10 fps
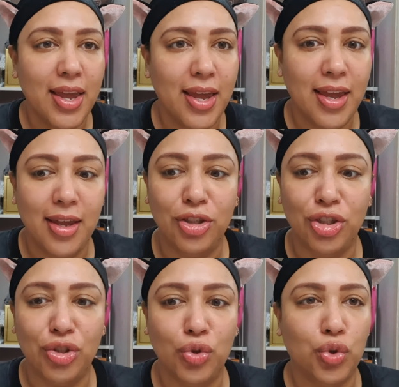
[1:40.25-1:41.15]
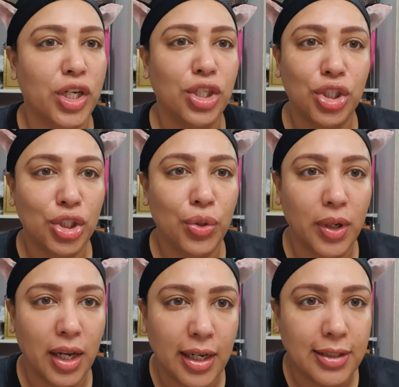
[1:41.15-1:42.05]
and just drench you in
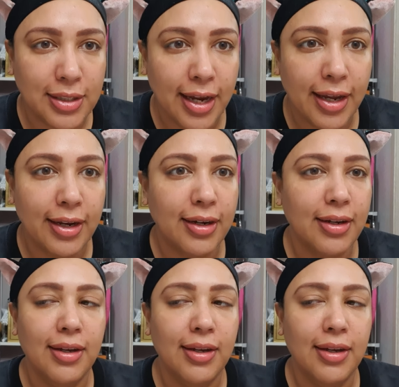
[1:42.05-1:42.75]
like a second.